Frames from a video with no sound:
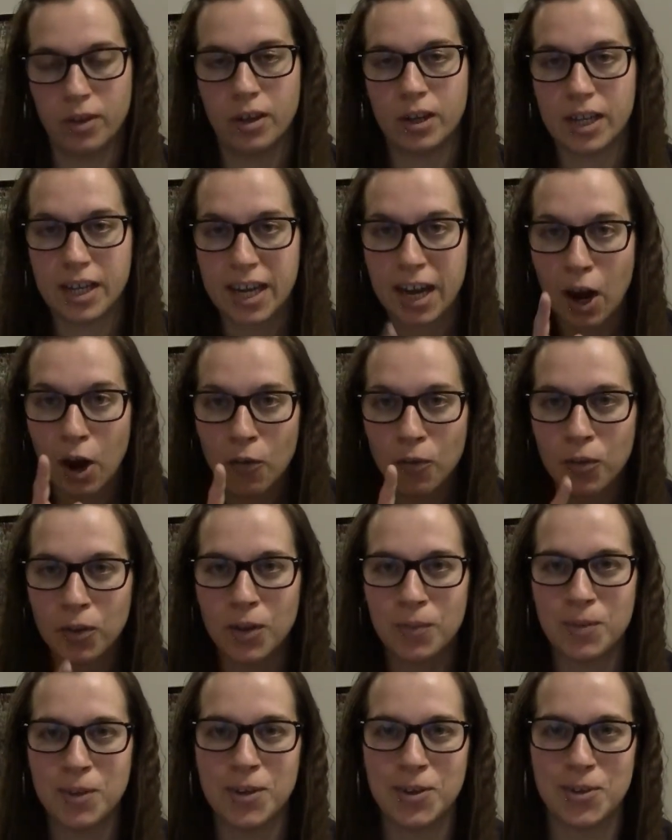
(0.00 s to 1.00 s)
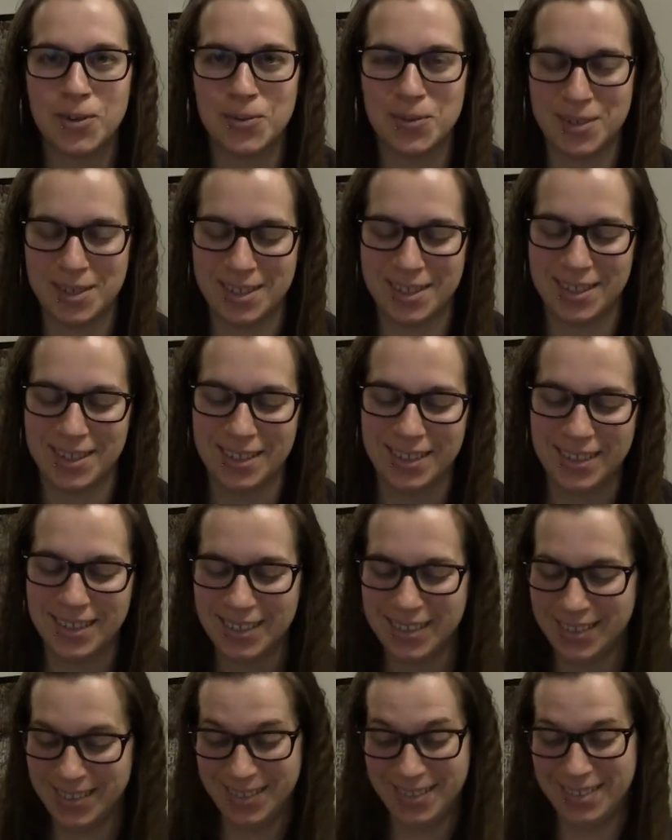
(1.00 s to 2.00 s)
Careful of the news.
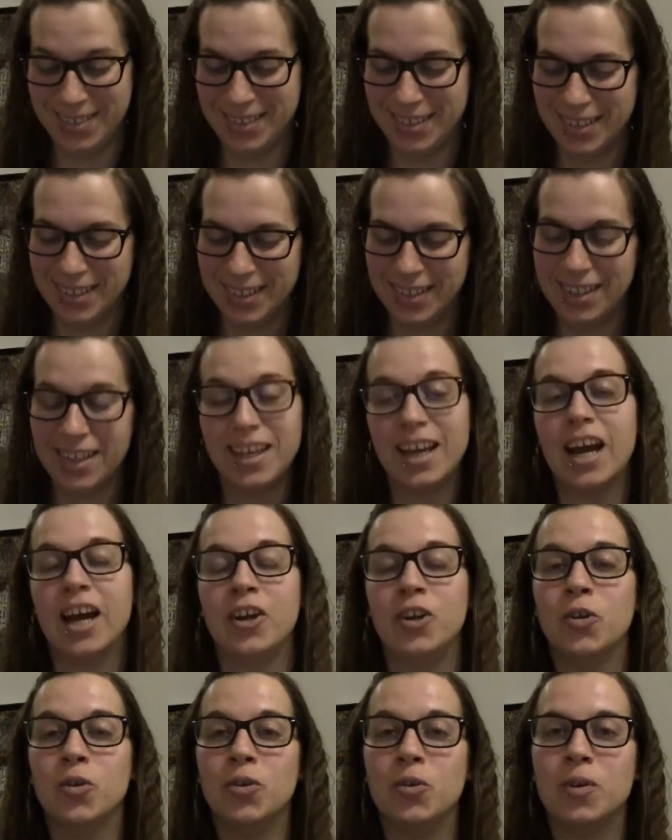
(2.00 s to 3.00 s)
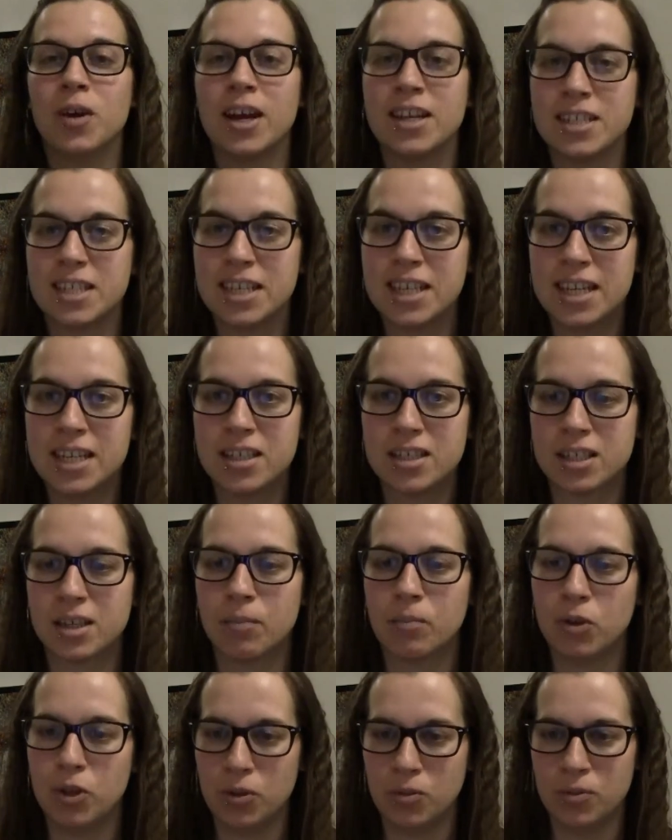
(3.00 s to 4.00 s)
I know you guys need some
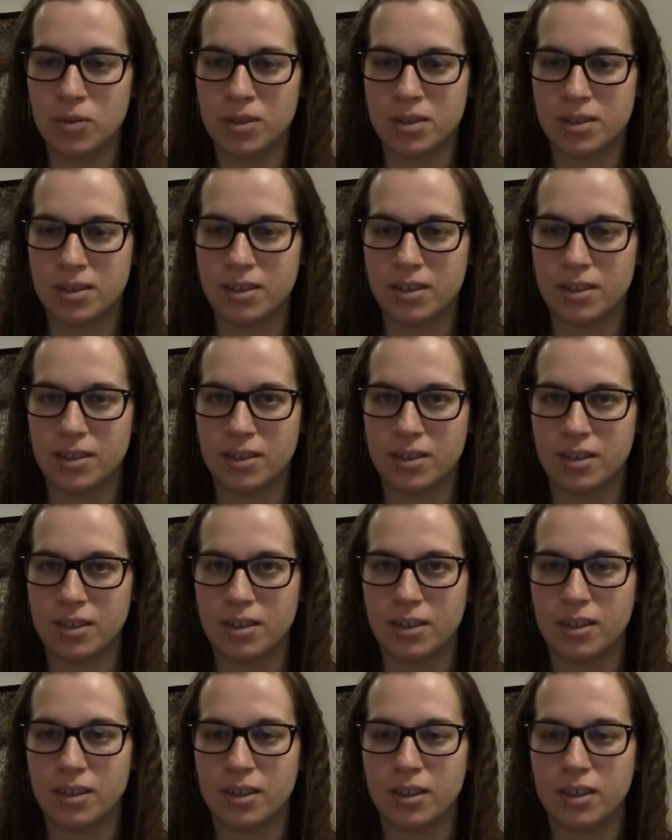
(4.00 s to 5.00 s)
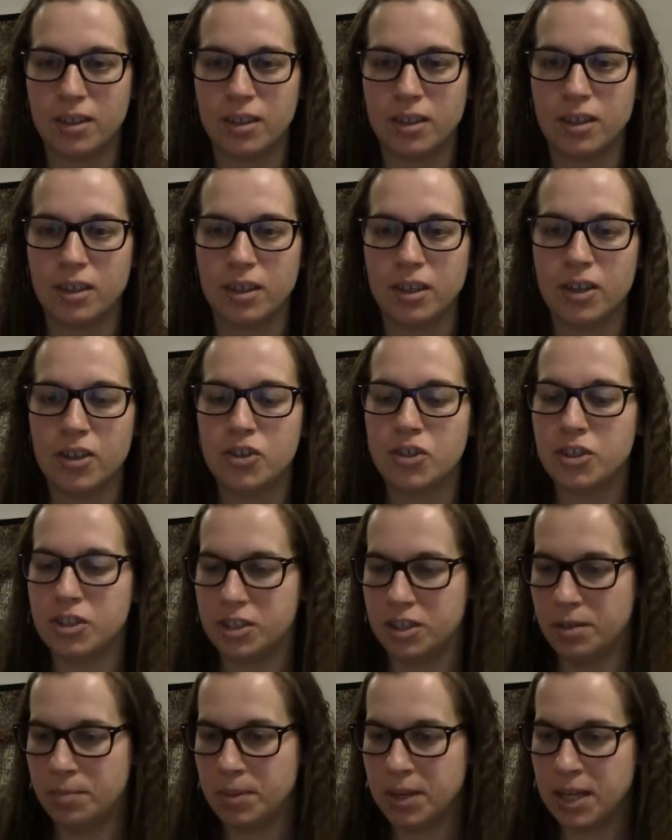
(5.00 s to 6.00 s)
news just
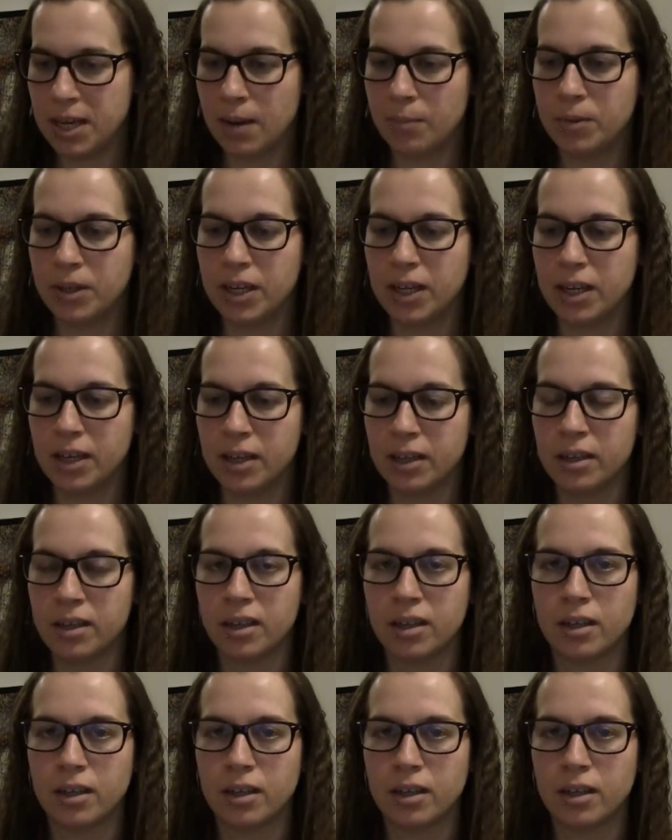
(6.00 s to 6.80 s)
to be updated.